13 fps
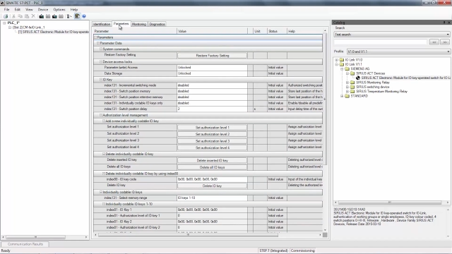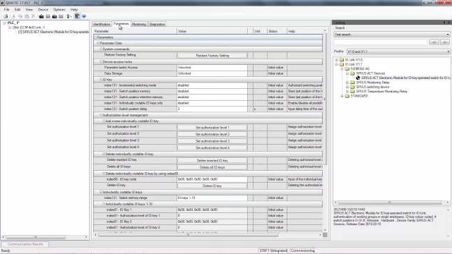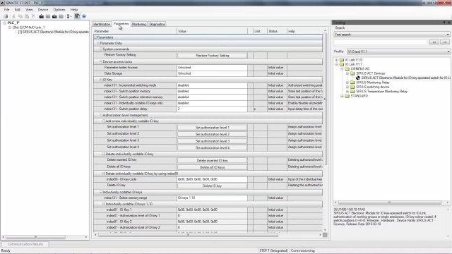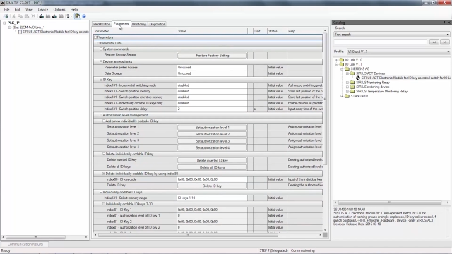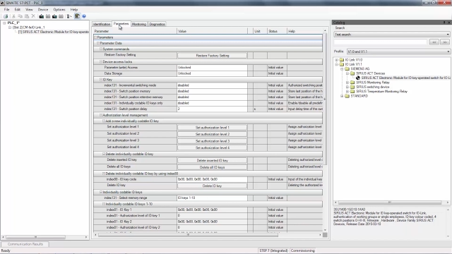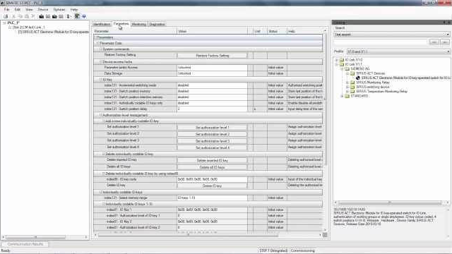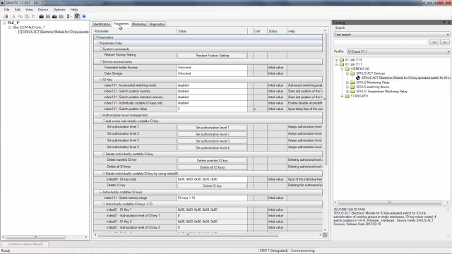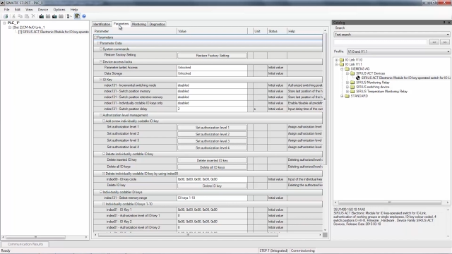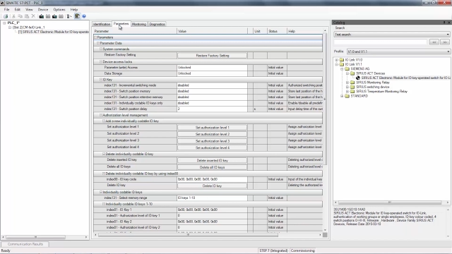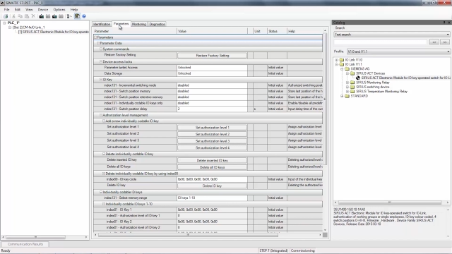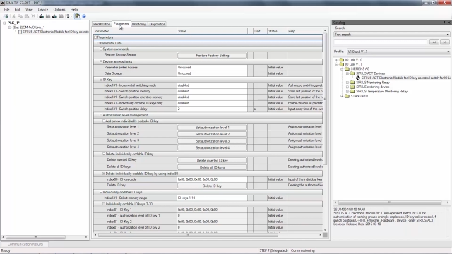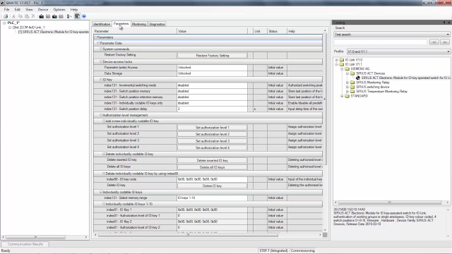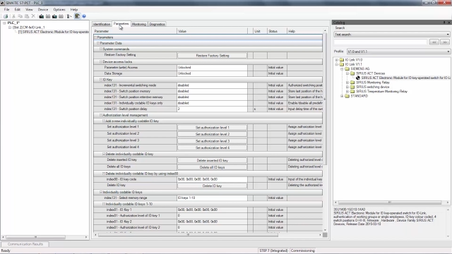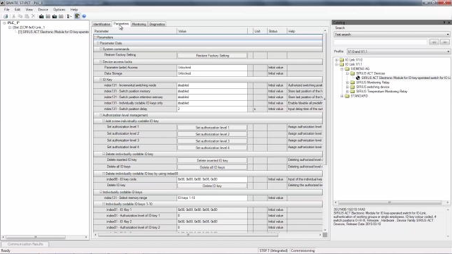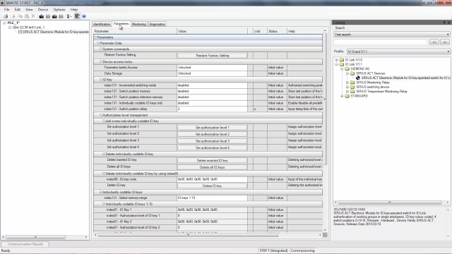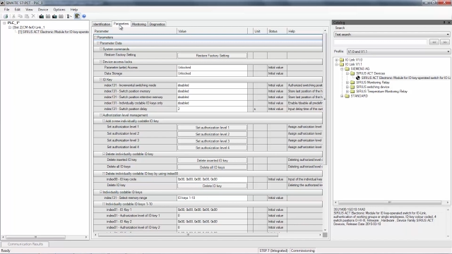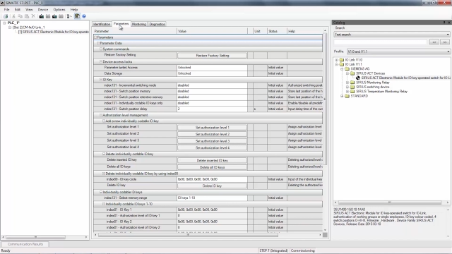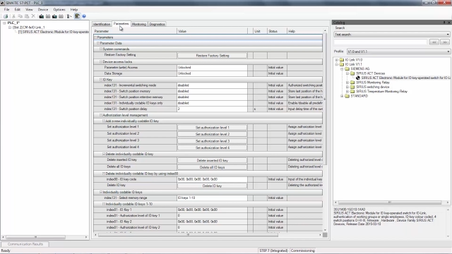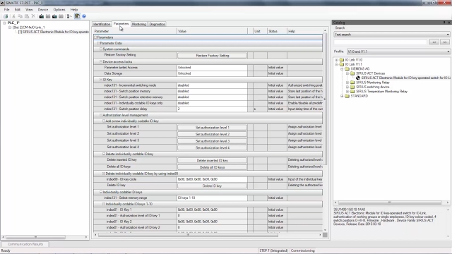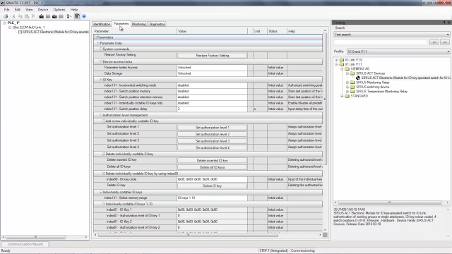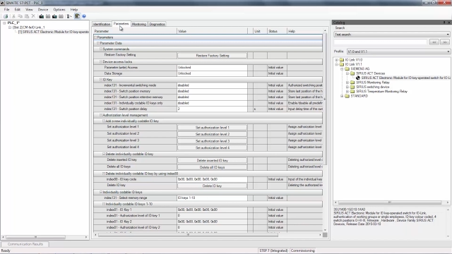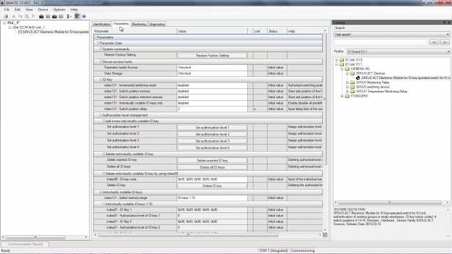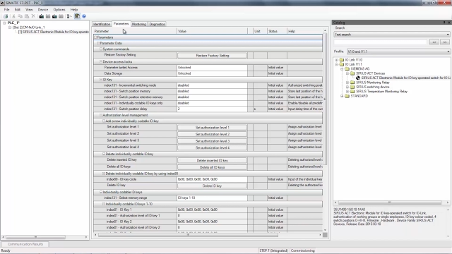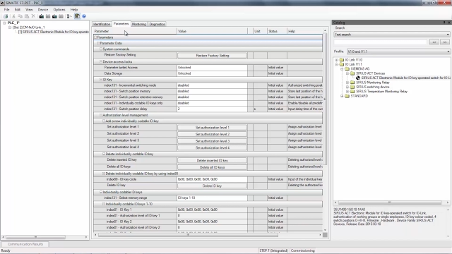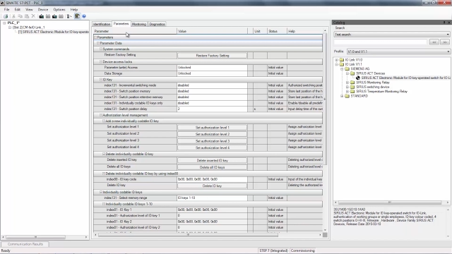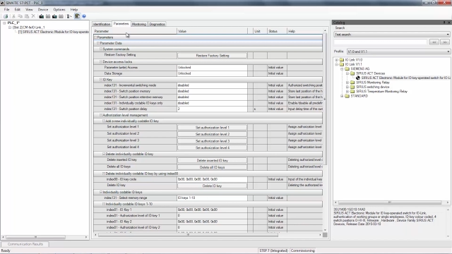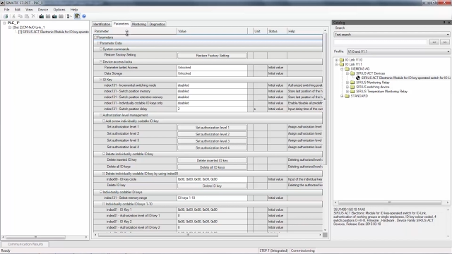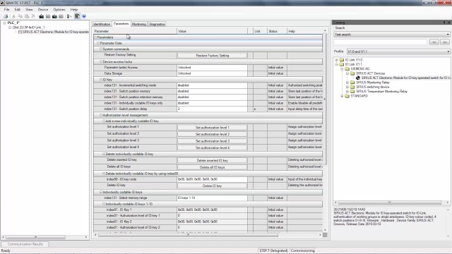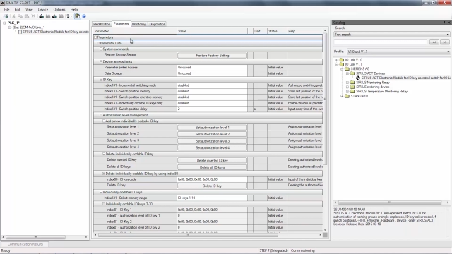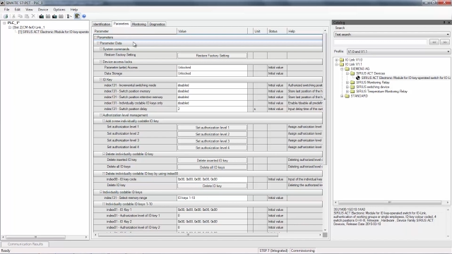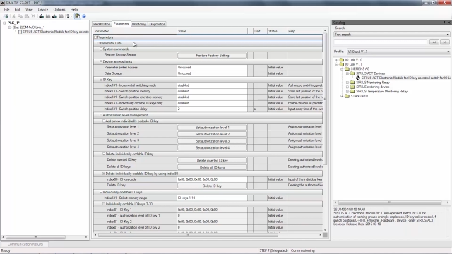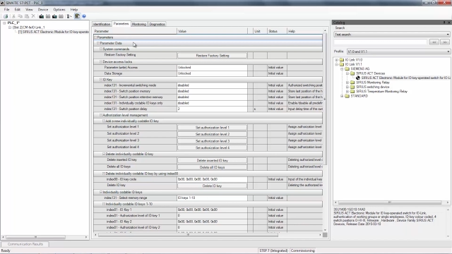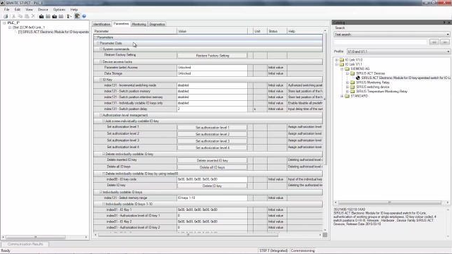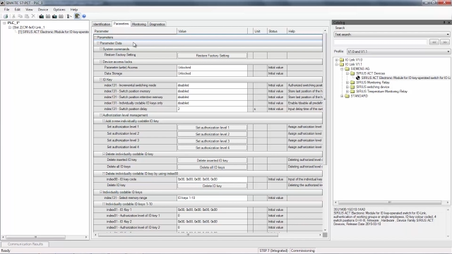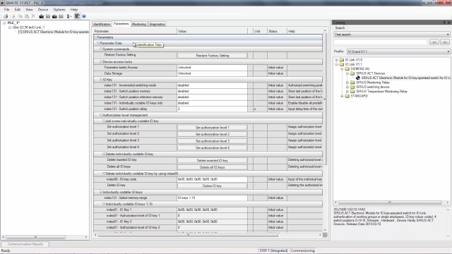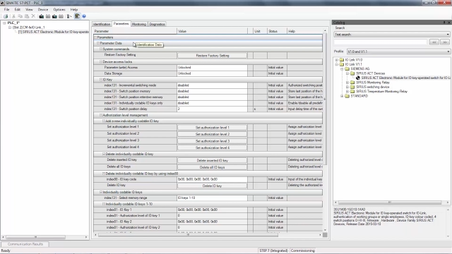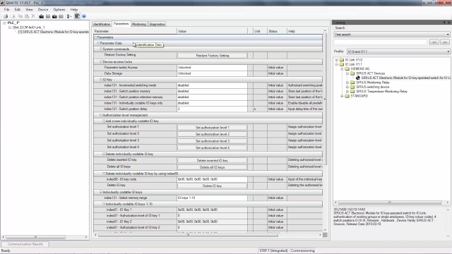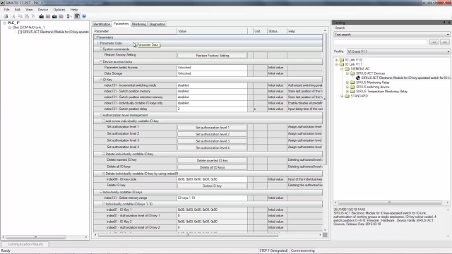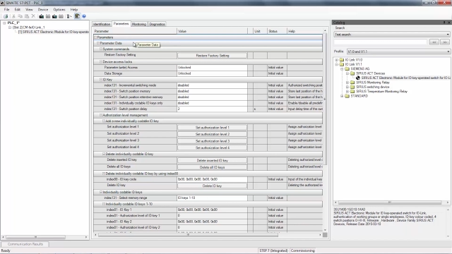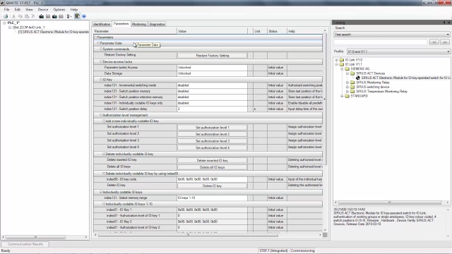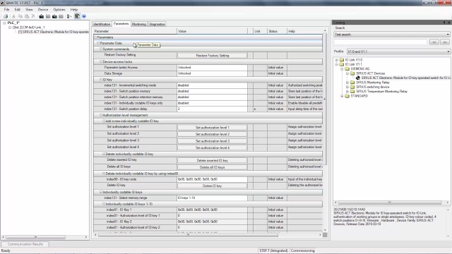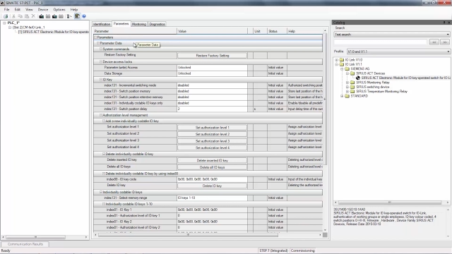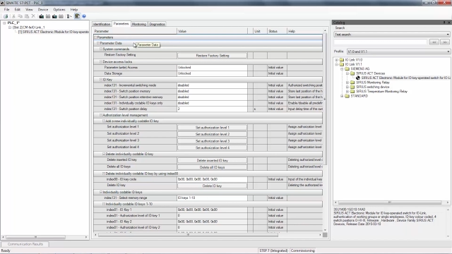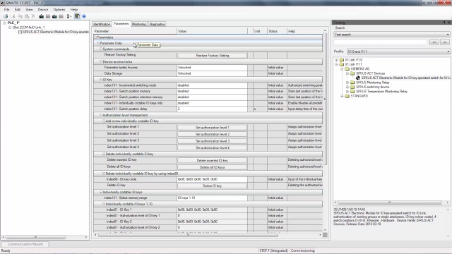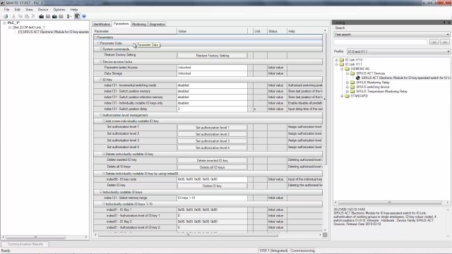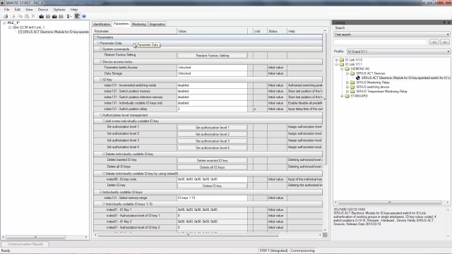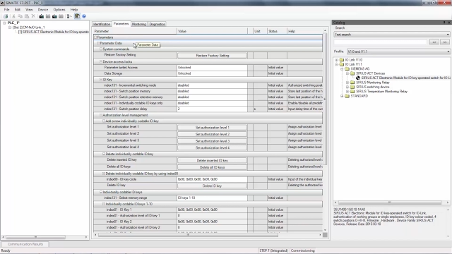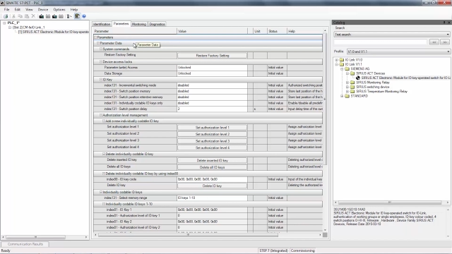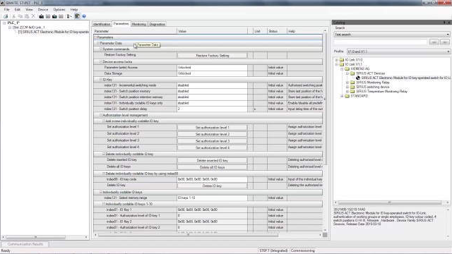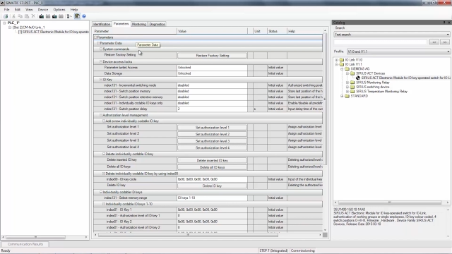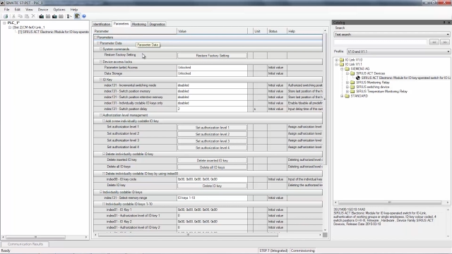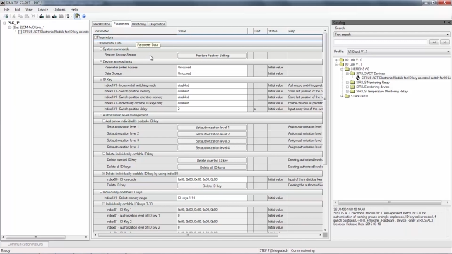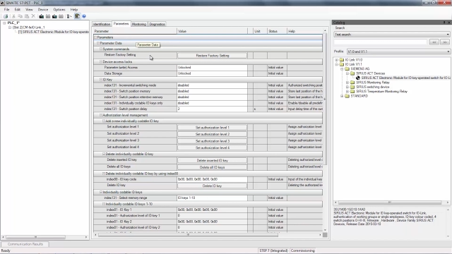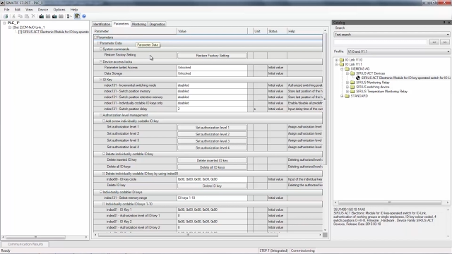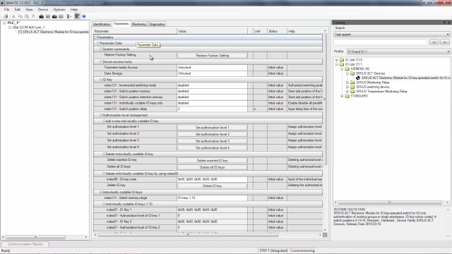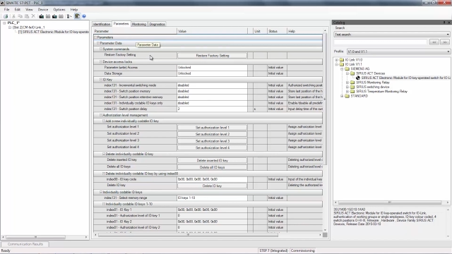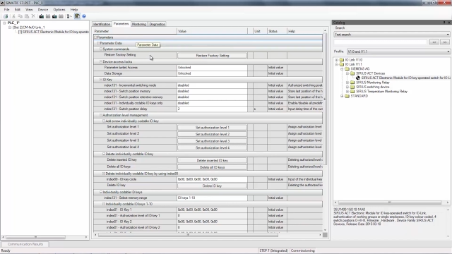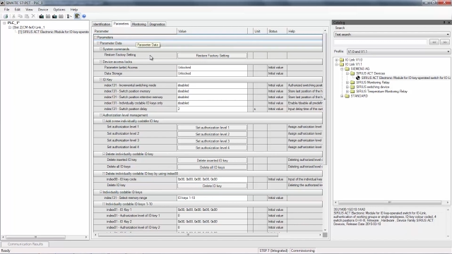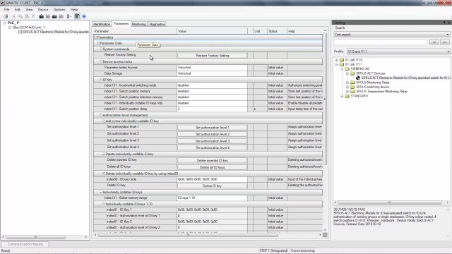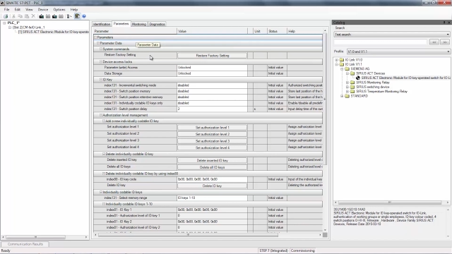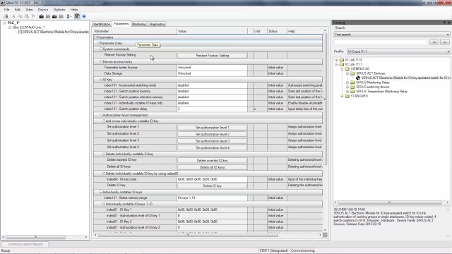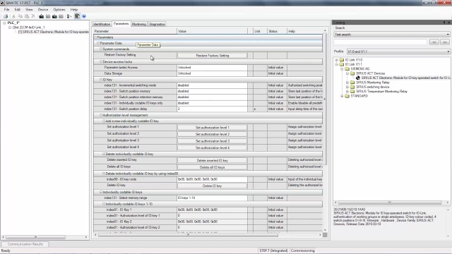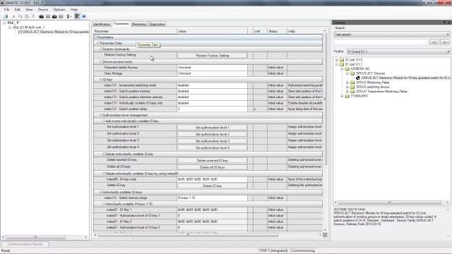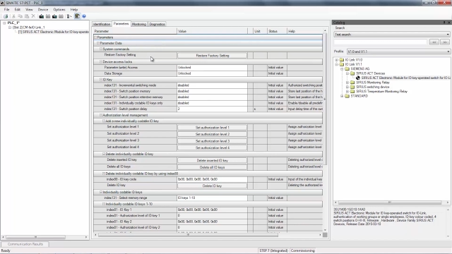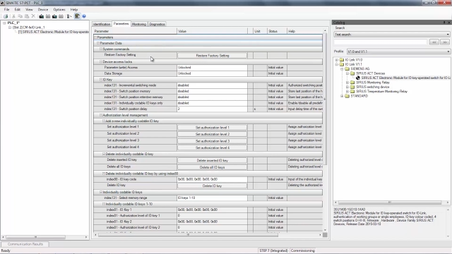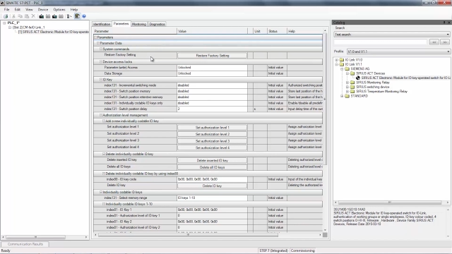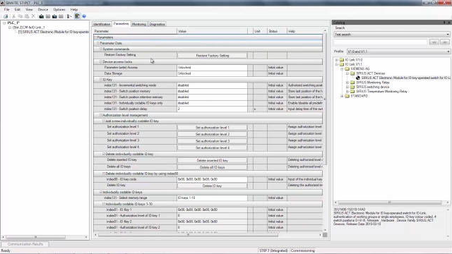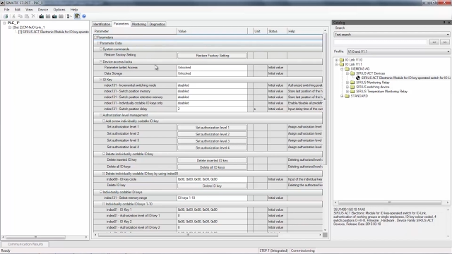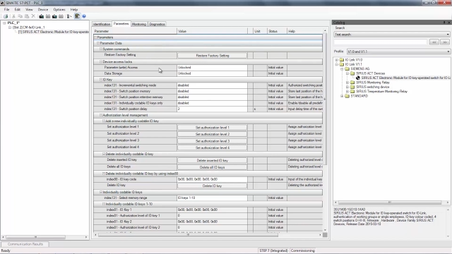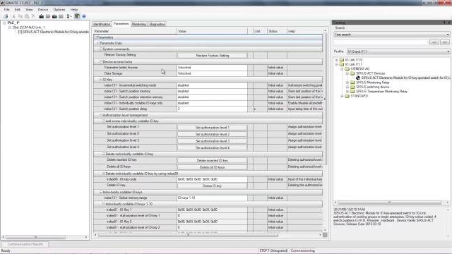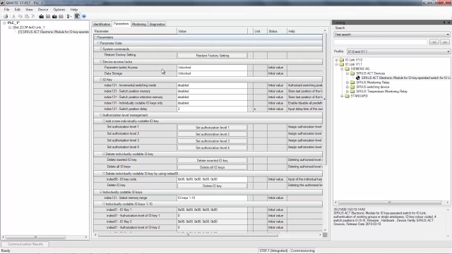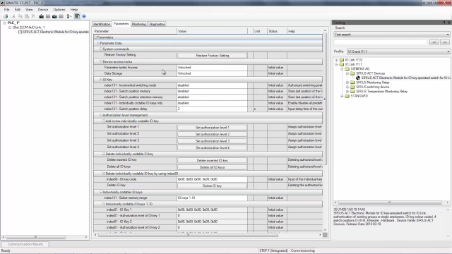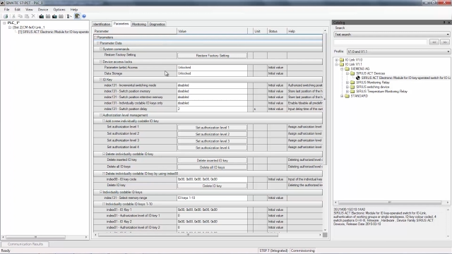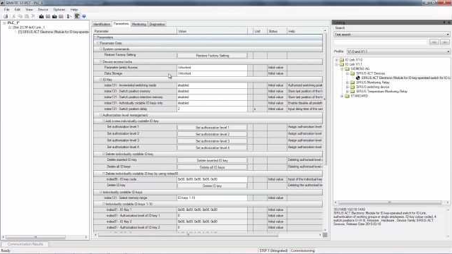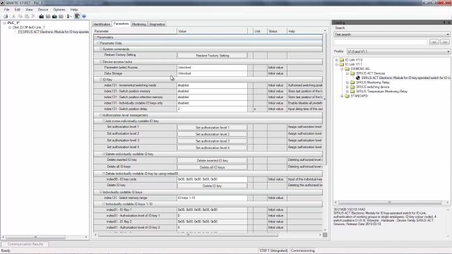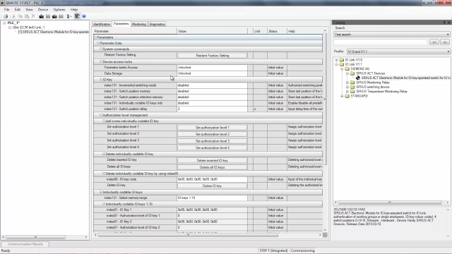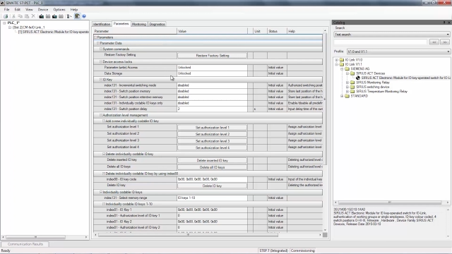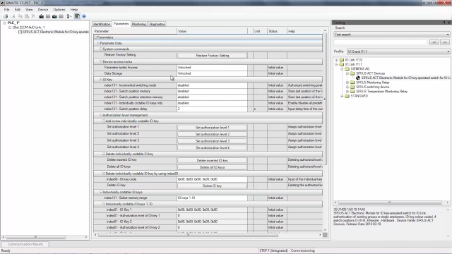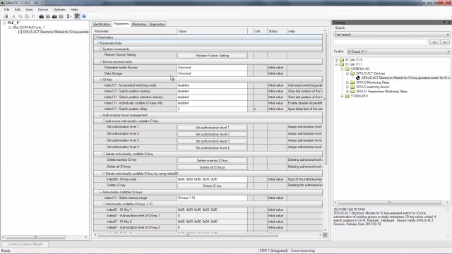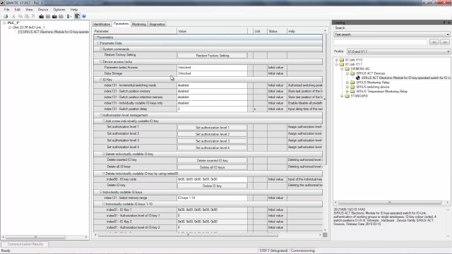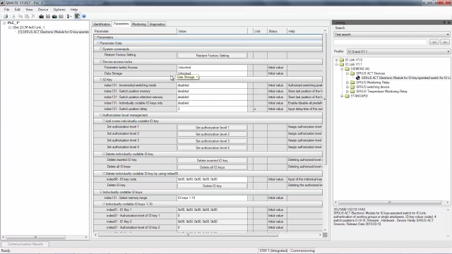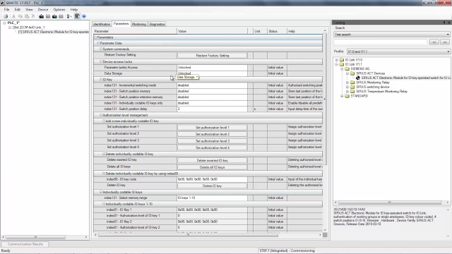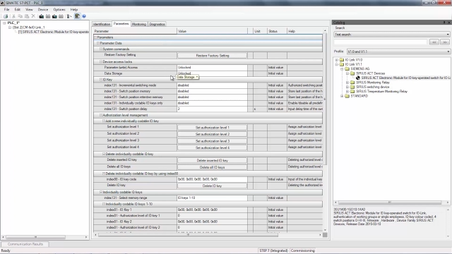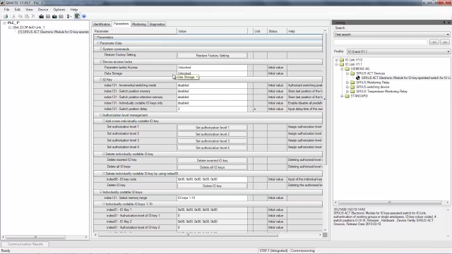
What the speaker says: [unreadable: no face in view]